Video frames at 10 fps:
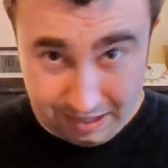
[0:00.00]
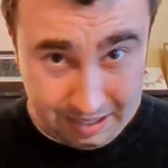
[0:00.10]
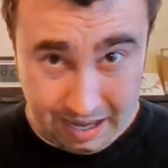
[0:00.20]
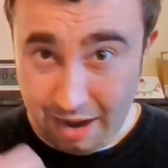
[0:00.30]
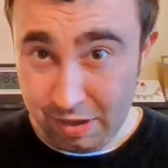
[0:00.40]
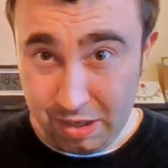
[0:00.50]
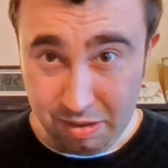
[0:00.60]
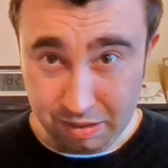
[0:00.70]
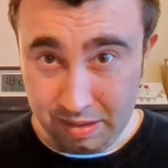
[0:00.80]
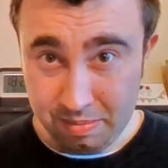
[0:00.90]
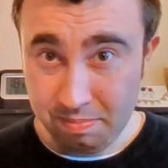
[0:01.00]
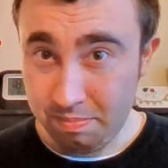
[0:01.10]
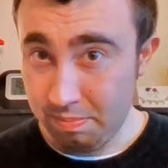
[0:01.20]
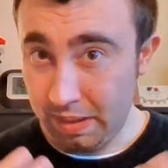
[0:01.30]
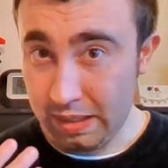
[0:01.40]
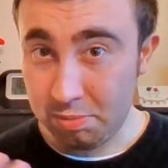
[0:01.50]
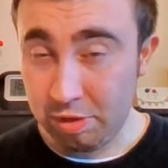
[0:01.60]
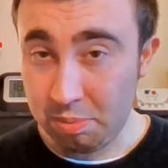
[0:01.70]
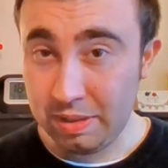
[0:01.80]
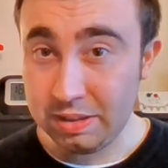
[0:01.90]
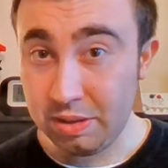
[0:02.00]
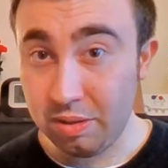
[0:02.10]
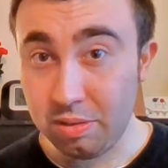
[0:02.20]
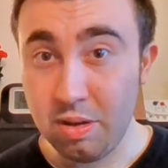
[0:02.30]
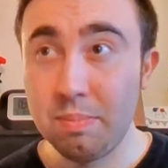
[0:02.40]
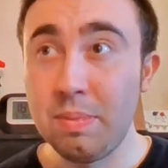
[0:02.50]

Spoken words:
Have a look, get a subscription at Ancestry.com.